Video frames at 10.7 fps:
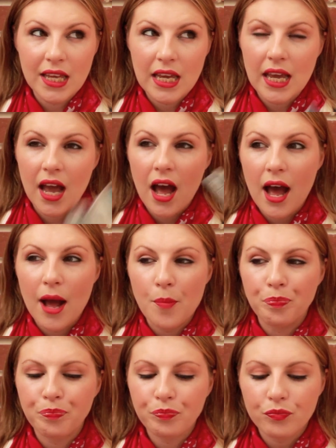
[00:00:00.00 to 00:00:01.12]
the,
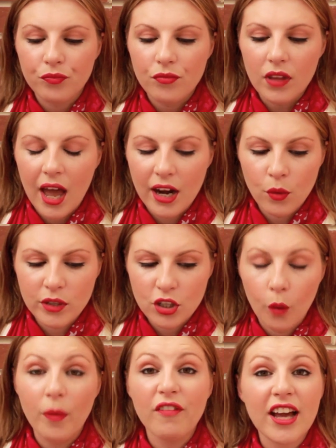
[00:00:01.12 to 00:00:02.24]
um, I don't know what it's
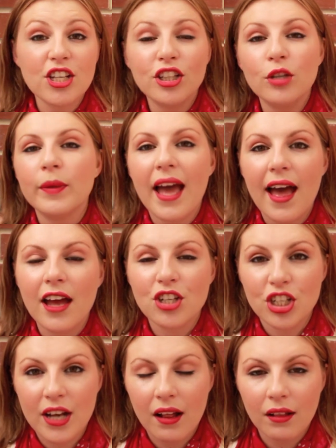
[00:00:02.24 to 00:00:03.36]
called, Perfection Lumiere
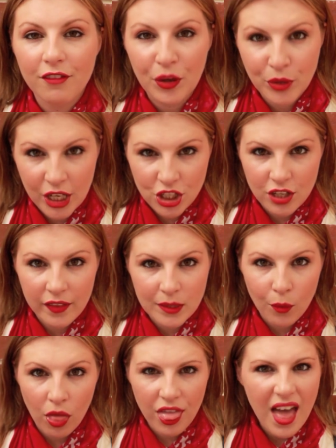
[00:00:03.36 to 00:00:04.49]
Chanel Foundation
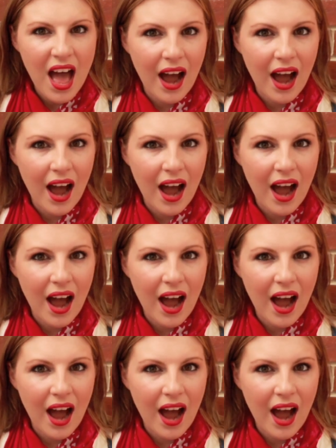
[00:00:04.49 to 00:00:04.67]
this month.